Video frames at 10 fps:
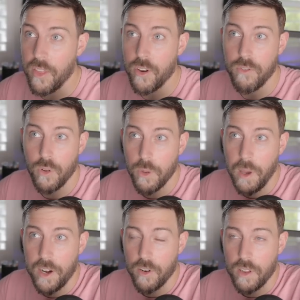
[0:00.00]
their fully
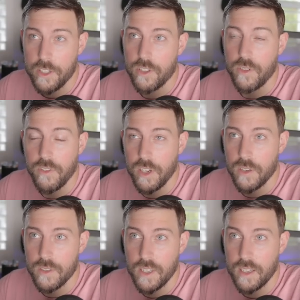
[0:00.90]
battery electric
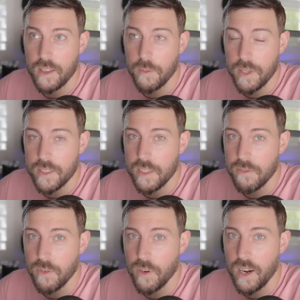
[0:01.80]
vehicles like the
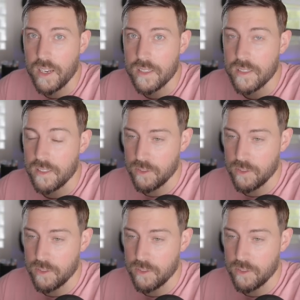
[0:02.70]
BZ4X.